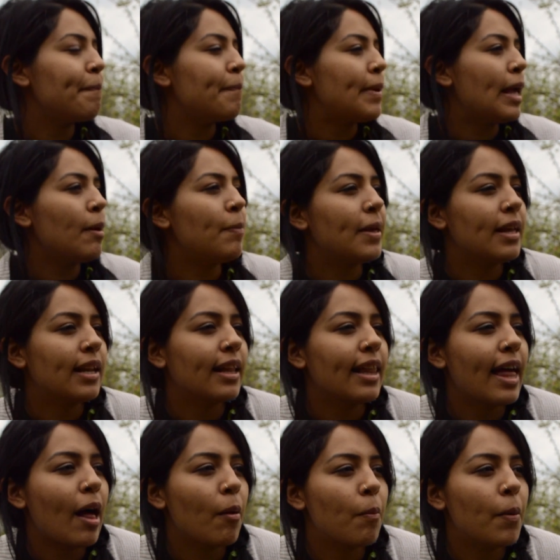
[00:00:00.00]
maybe they'll
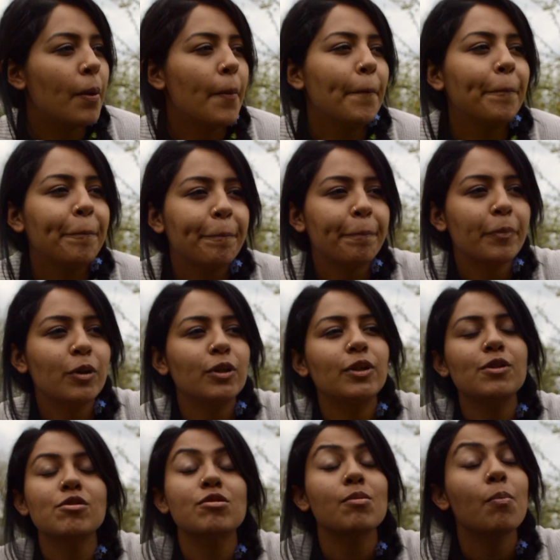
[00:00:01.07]
help
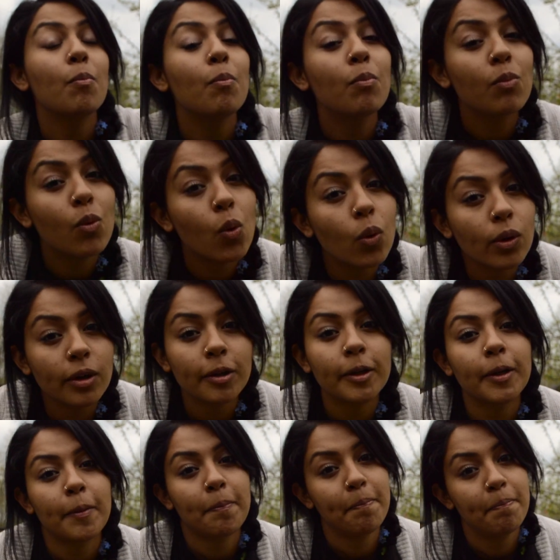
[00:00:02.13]
produce more
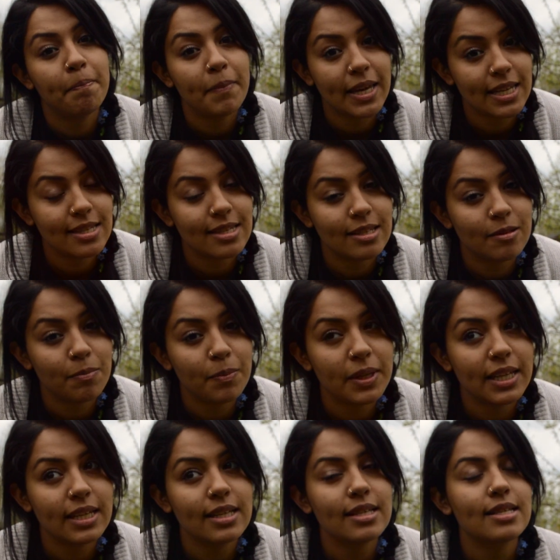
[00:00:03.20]
mason
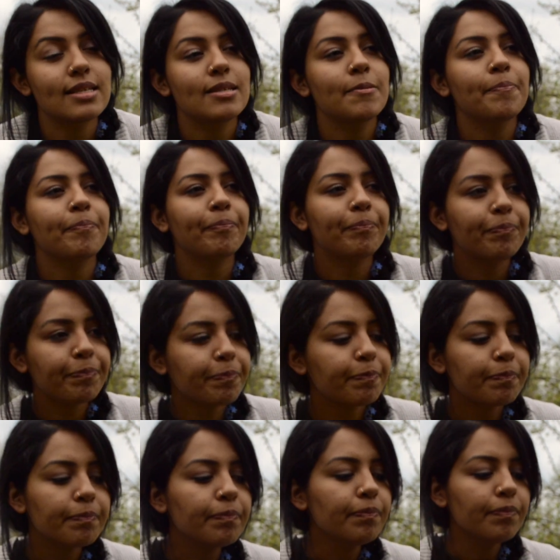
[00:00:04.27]
bees
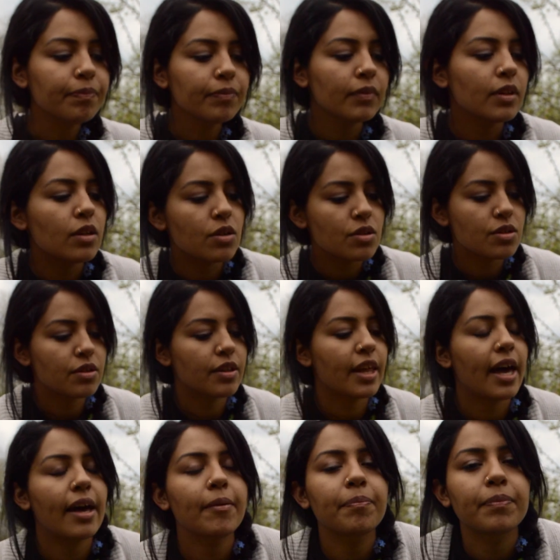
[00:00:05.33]
so
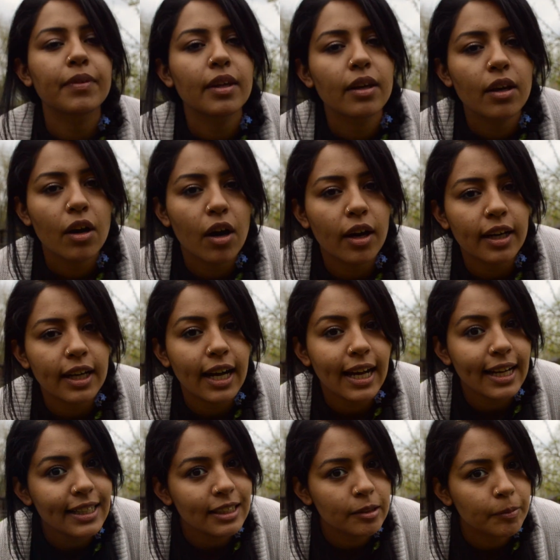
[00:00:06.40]
that our
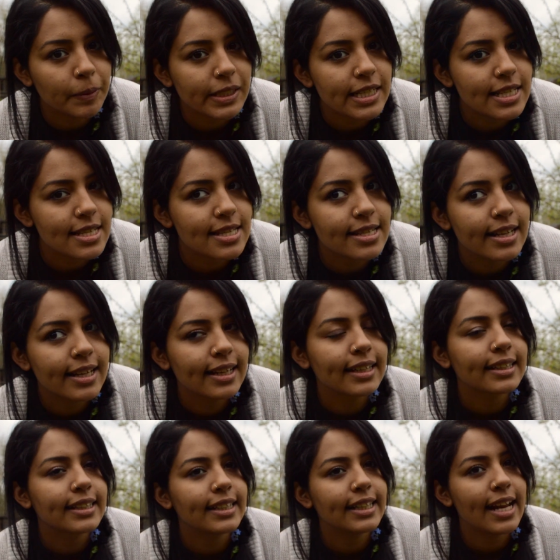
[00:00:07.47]
honeybees
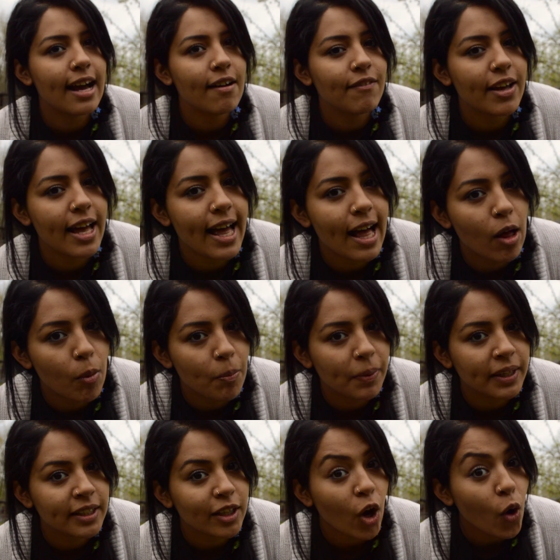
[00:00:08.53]
can have a
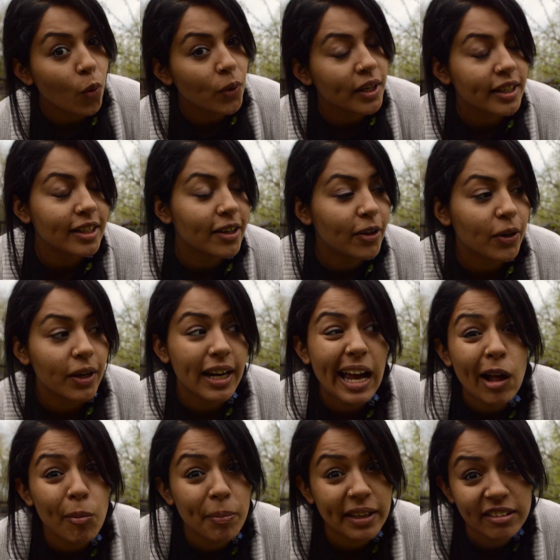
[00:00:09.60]
helping coworker or
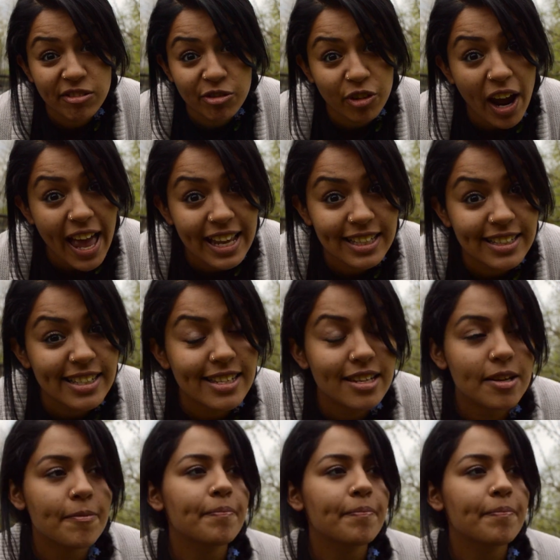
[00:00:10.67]
helping friend.